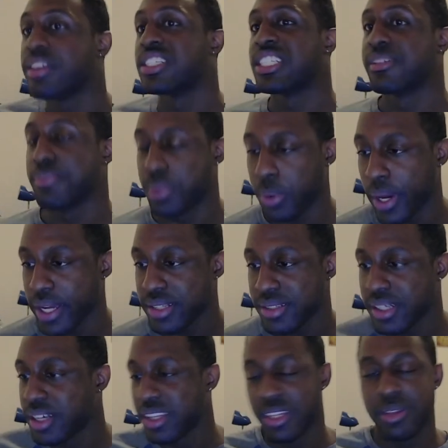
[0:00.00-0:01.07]
to
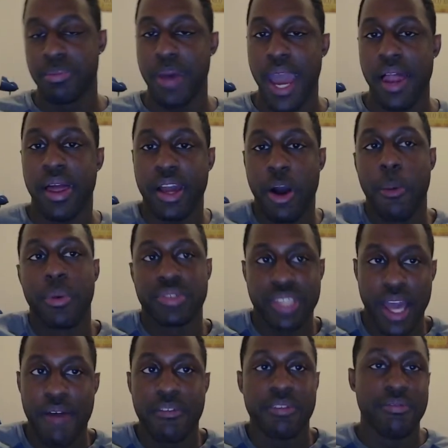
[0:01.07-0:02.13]
exploit the baddie like
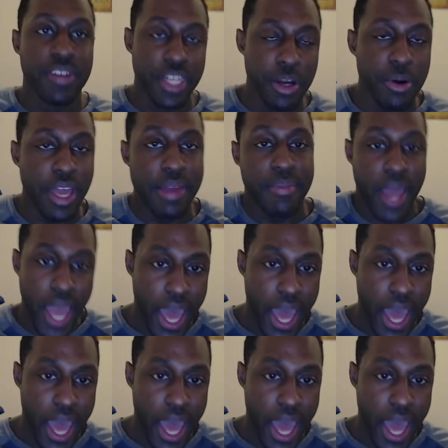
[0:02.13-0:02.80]
almost every video game